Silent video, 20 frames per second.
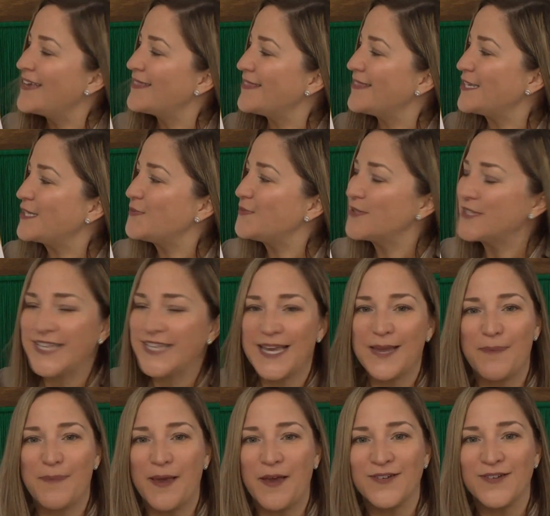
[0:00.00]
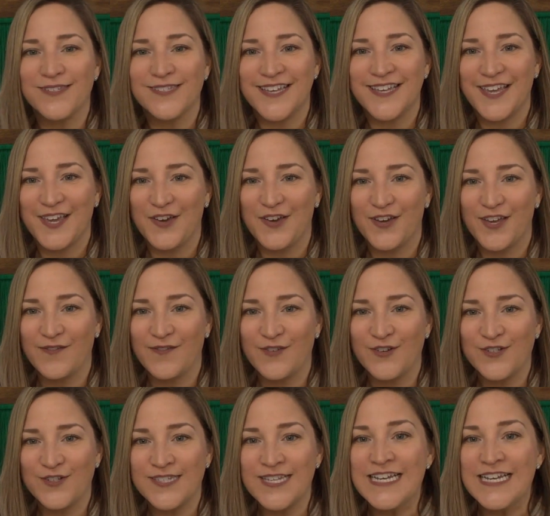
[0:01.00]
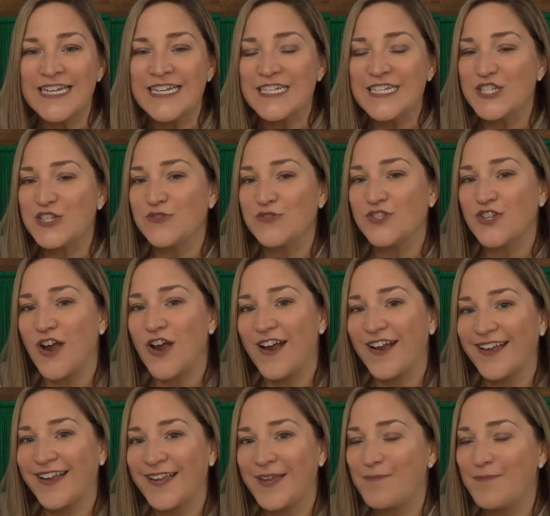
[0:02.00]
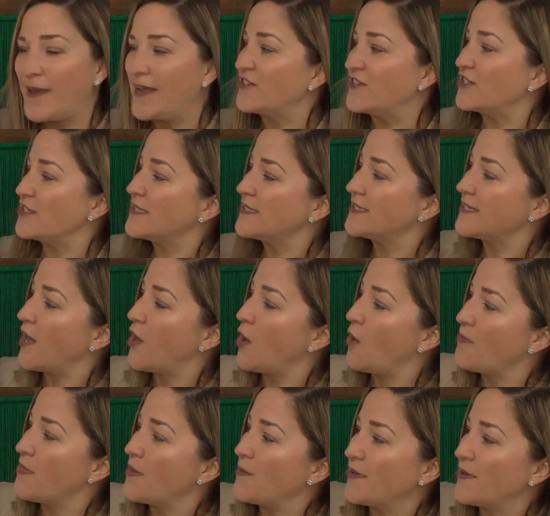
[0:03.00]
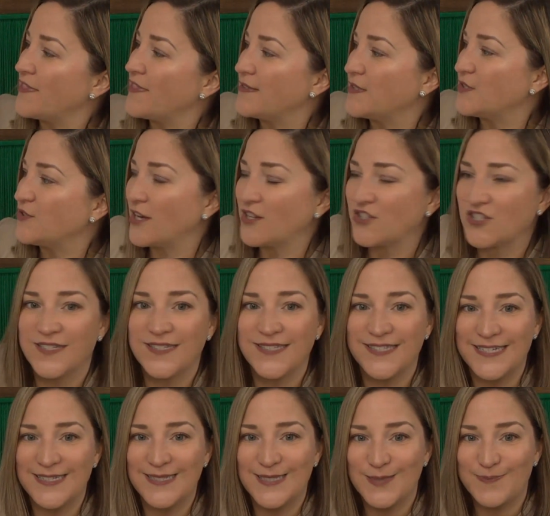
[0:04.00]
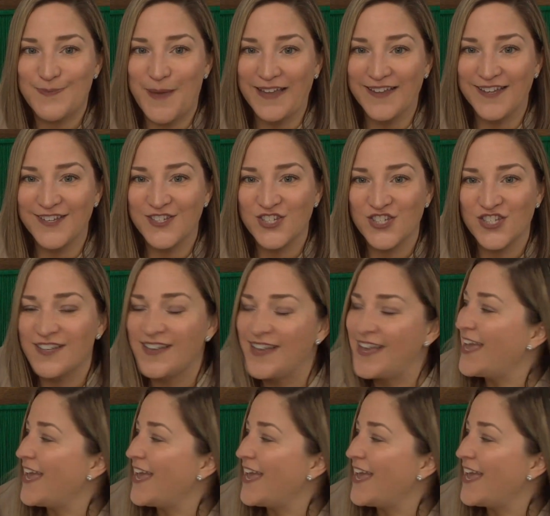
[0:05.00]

These will take parents and caregivers to targeted pages to help them with instructions in Spanish,